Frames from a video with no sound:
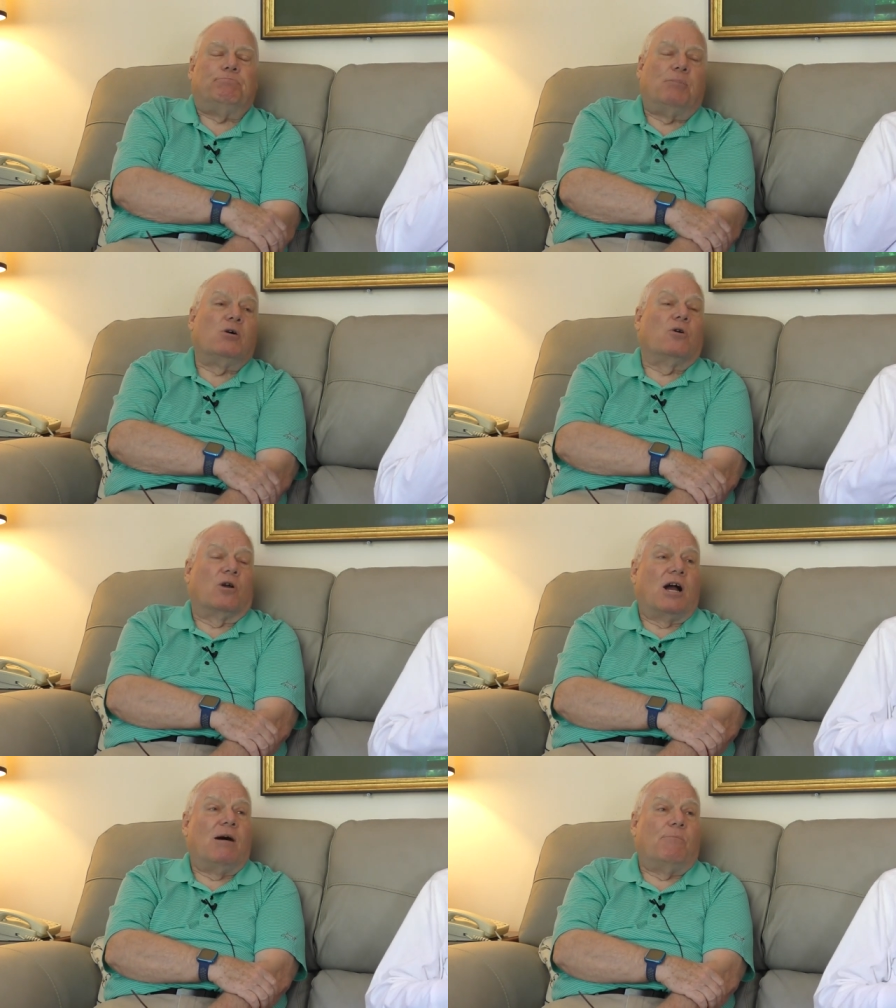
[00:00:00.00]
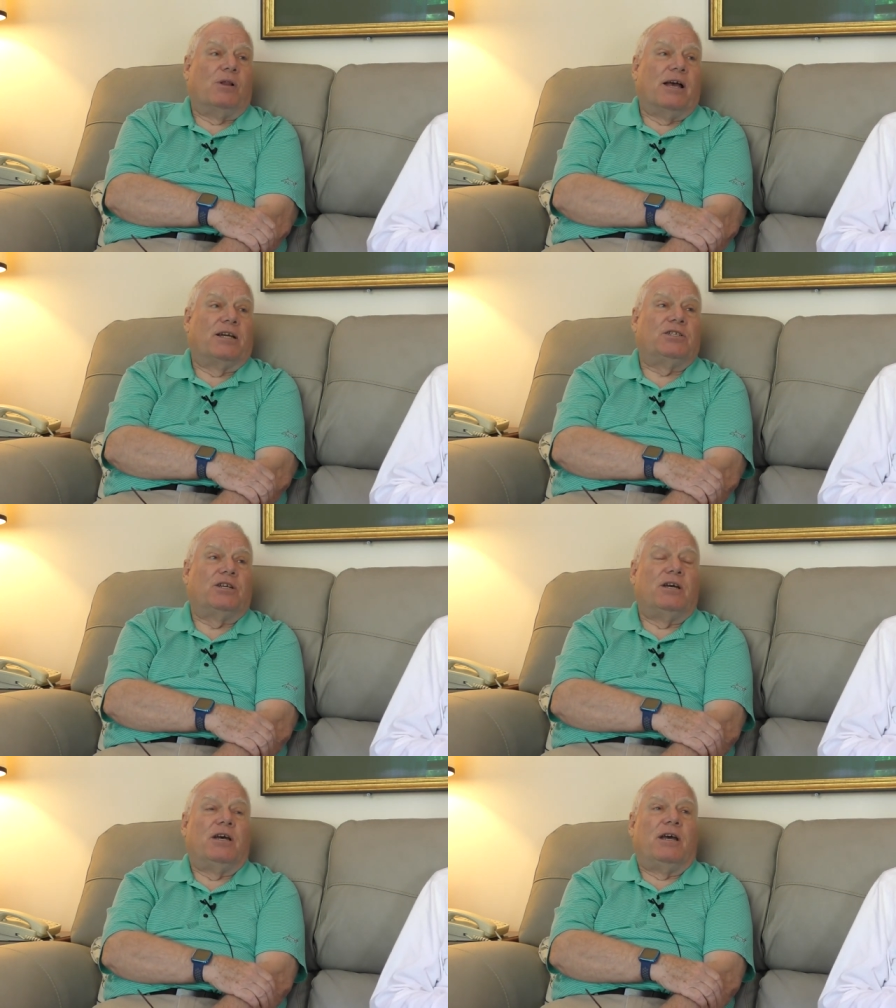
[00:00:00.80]
bunker complex
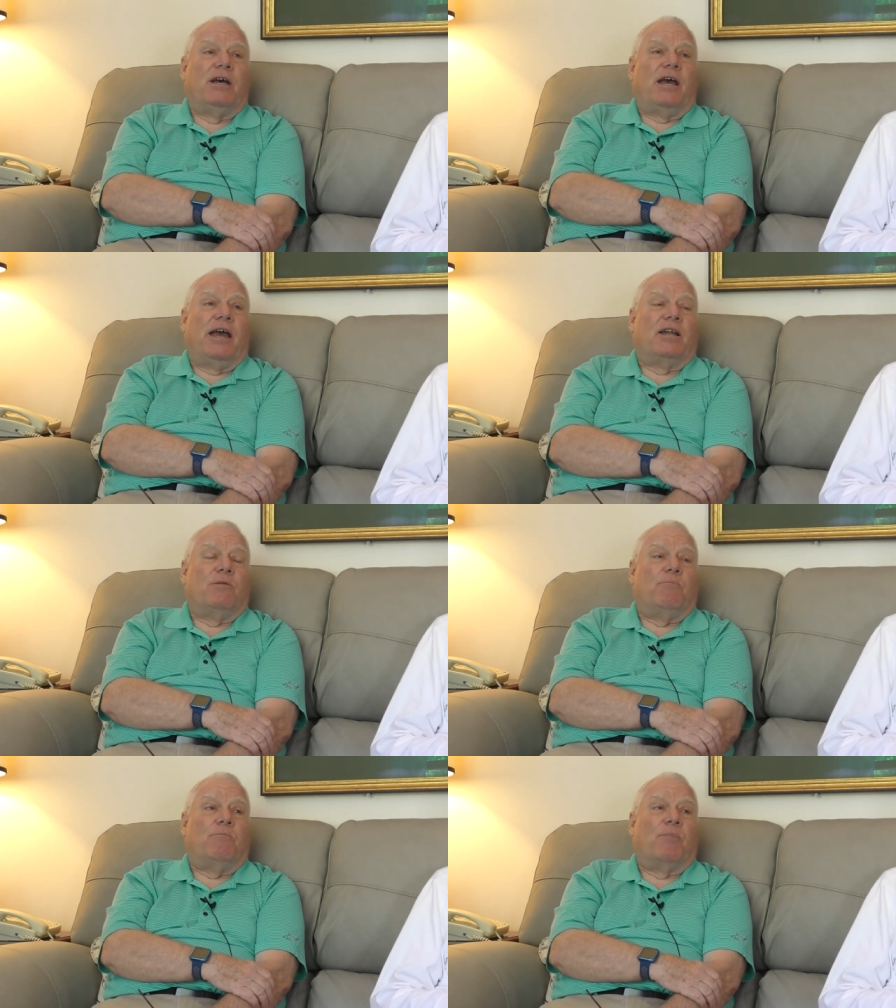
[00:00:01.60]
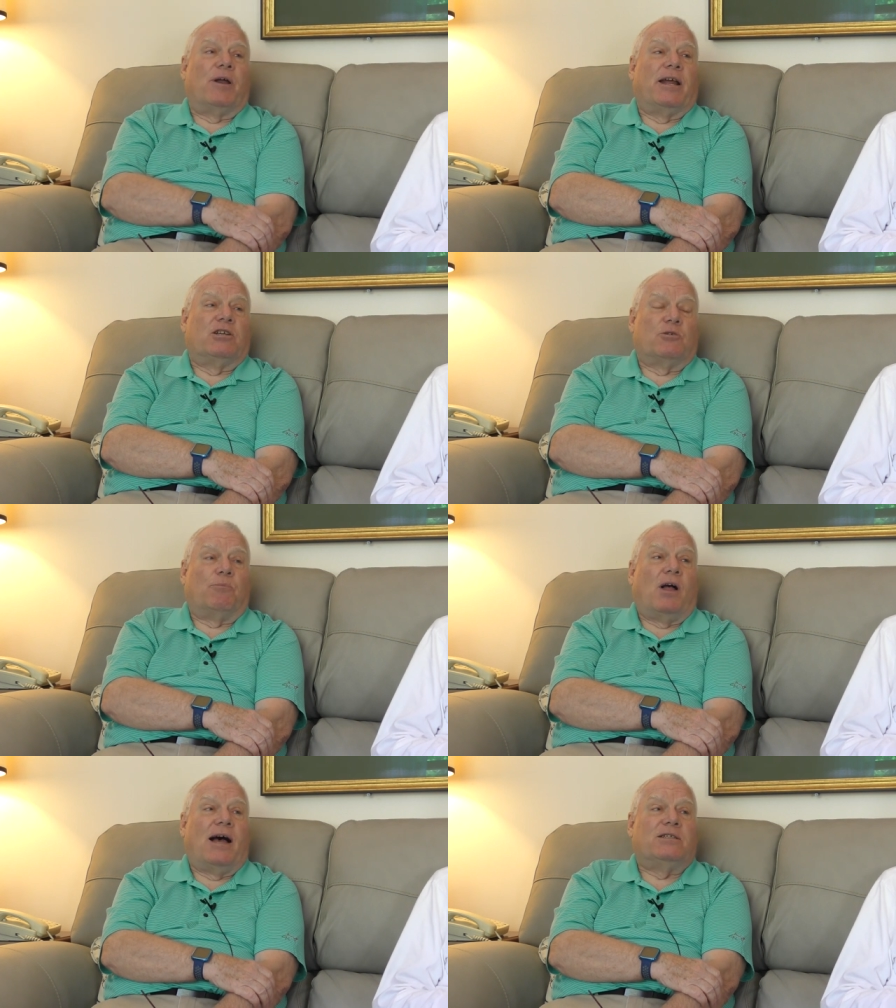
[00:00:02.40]
and bringing
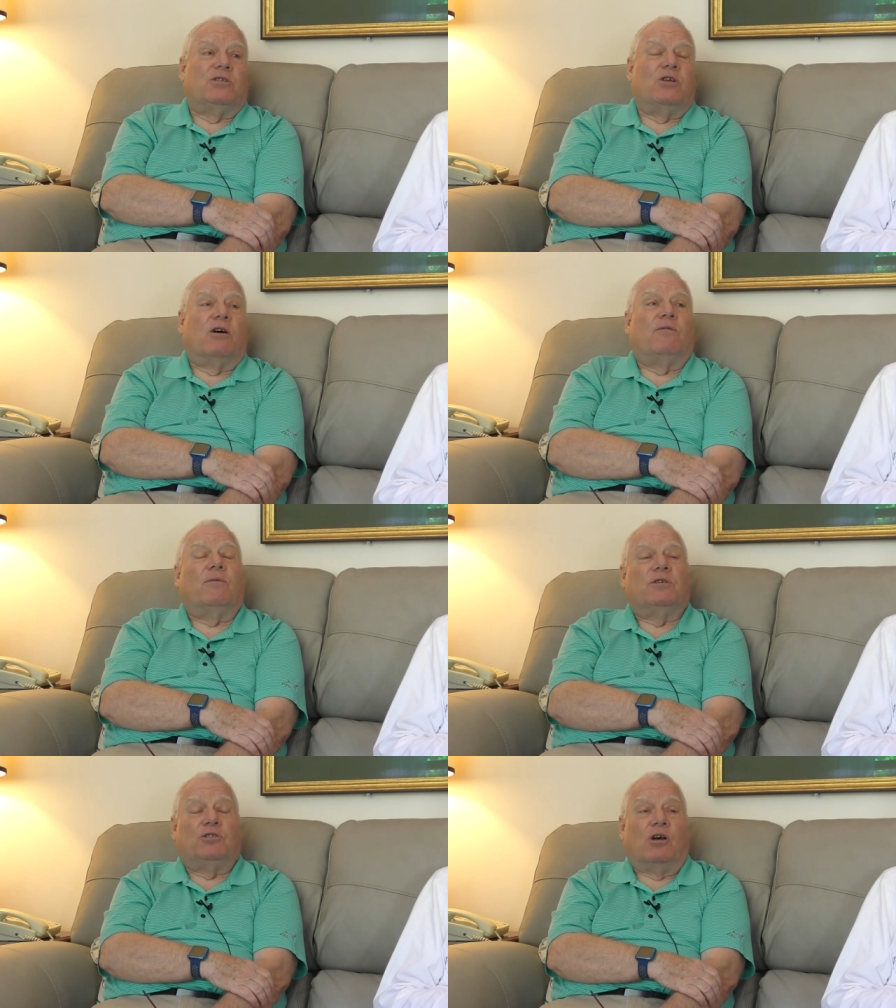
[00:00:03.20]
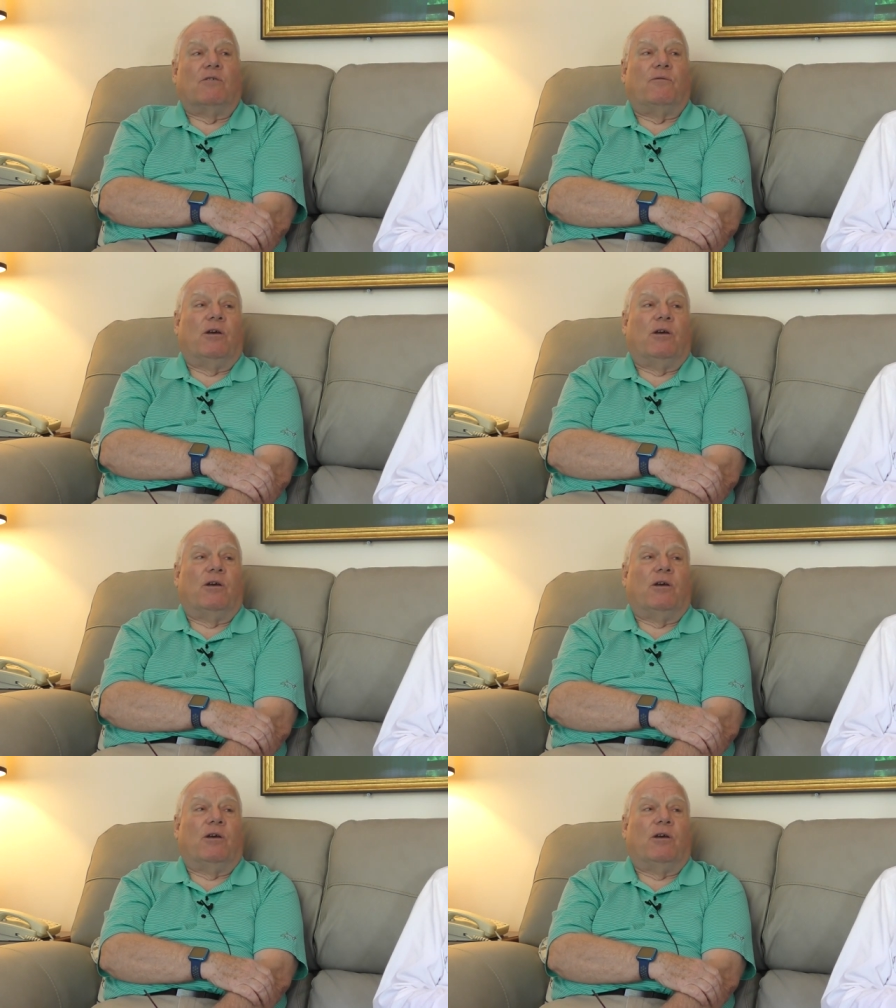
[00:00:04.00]
supplies and stuff, stuff.